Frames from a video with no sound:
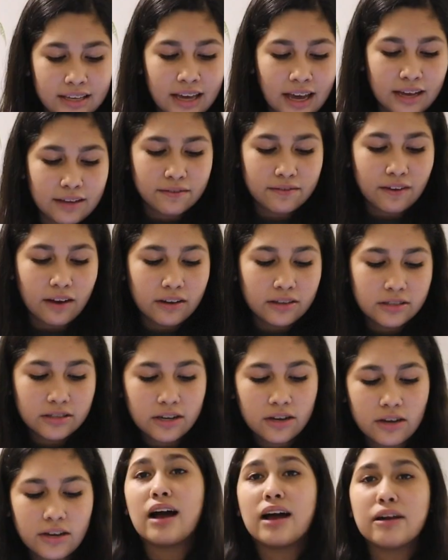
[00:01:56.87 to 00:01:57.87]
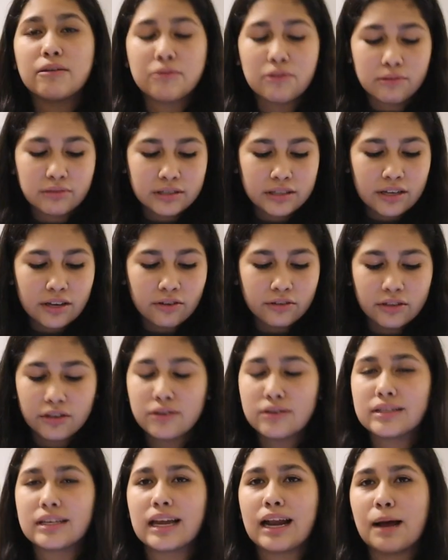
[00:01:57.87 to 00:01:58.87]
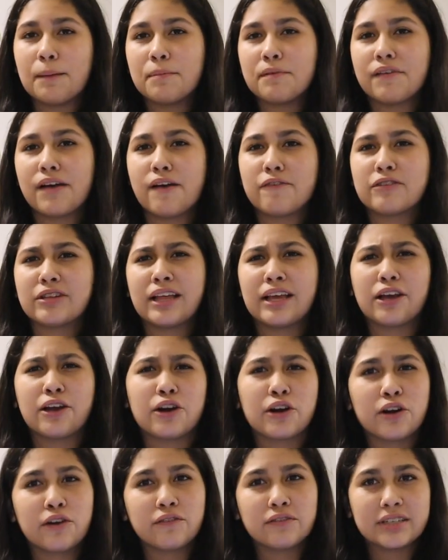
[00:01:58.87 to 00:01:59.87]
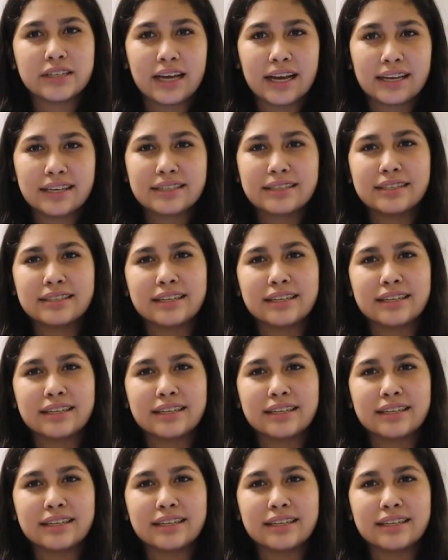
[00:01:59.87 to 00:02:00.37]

Yeah, Fonto, I mostly only use that app if I have to like curve text,